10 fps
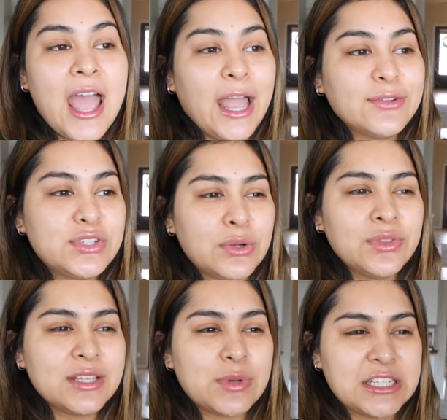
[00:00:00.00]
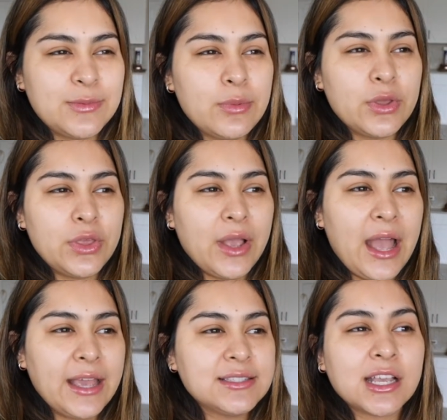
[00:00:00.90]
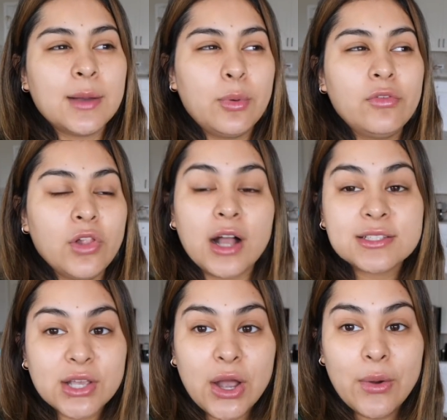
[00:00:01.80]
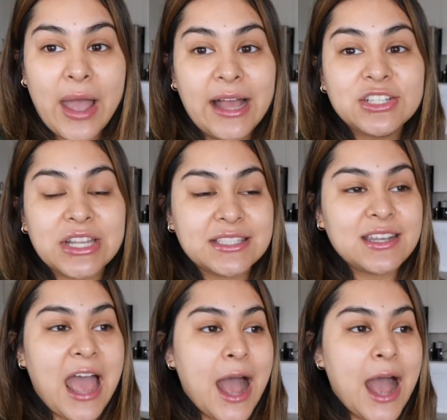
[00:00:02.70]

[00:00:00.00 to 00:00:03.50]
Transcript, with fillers: I've shown this recipe with you guys a couple of vlogs ago and Jason